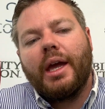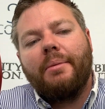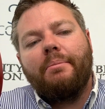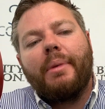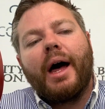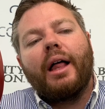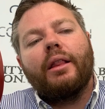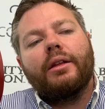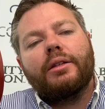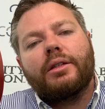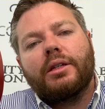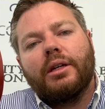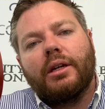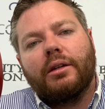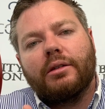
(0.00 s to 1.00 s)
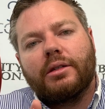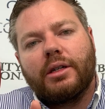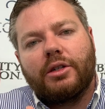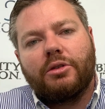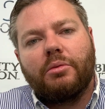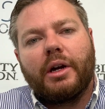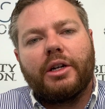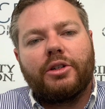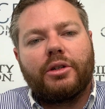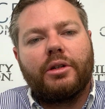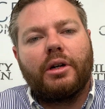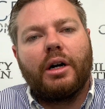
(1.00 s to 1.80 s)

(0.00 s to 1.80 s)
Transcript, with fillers: a balancing situation